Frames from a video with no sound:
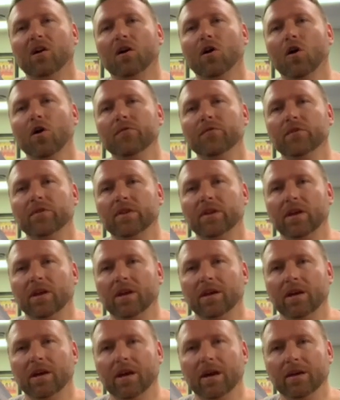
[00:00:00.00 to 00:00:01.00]
Over
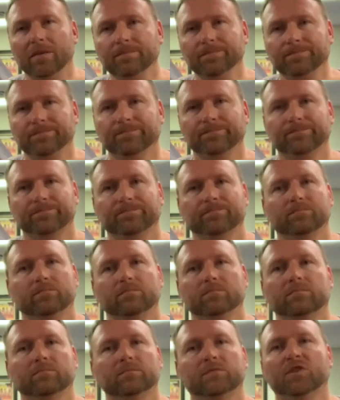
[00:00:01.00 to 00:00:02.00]
the
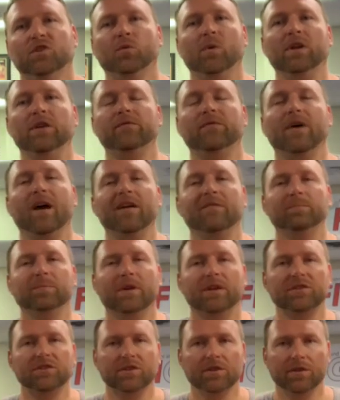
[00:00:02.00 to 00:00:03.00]
25
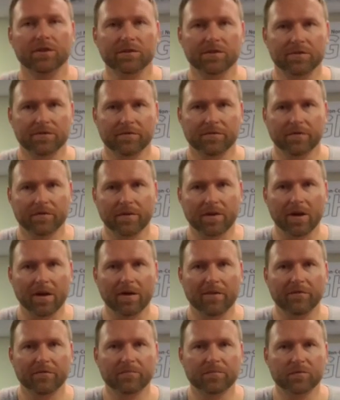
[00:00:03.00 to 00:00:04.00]
plus years
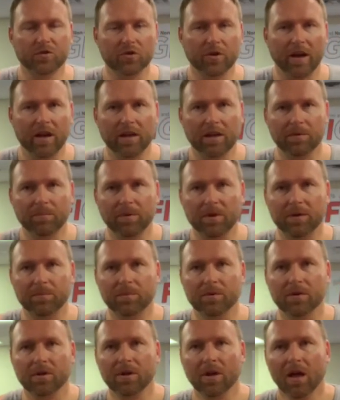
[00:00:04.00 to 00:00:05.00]
of training
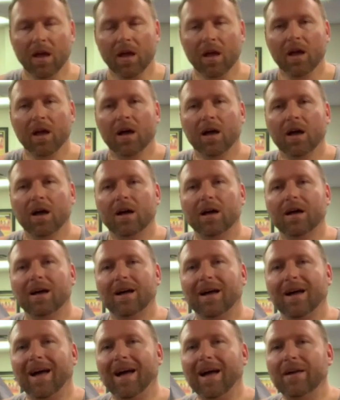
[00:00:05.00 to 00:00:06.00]
people,
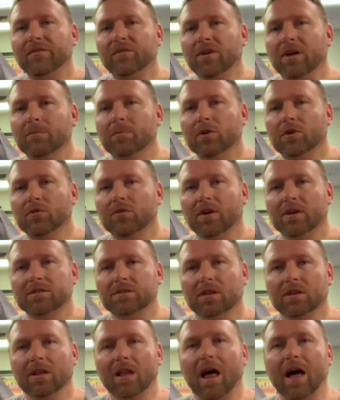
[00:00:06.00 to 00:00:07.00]
I've come across
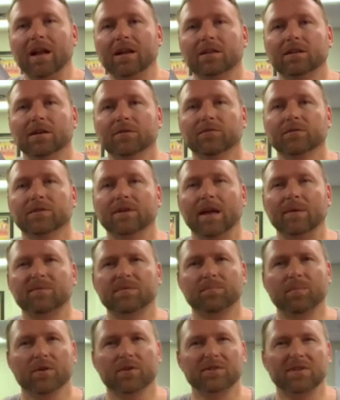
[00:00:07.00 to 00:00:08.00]
a lot of different types
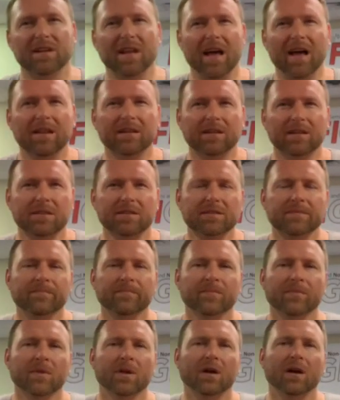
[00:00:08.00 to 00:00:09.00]
of personalities,
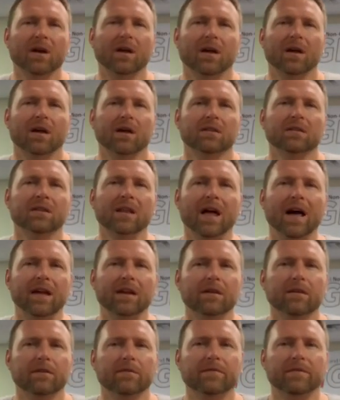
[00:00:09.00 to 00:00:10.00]
a lot
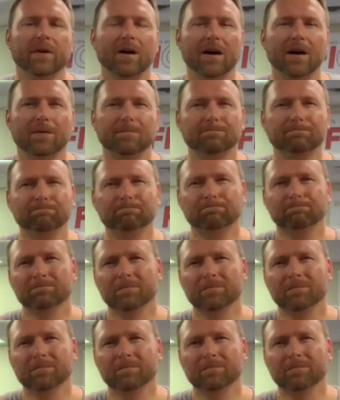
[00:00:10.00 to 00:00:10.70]
of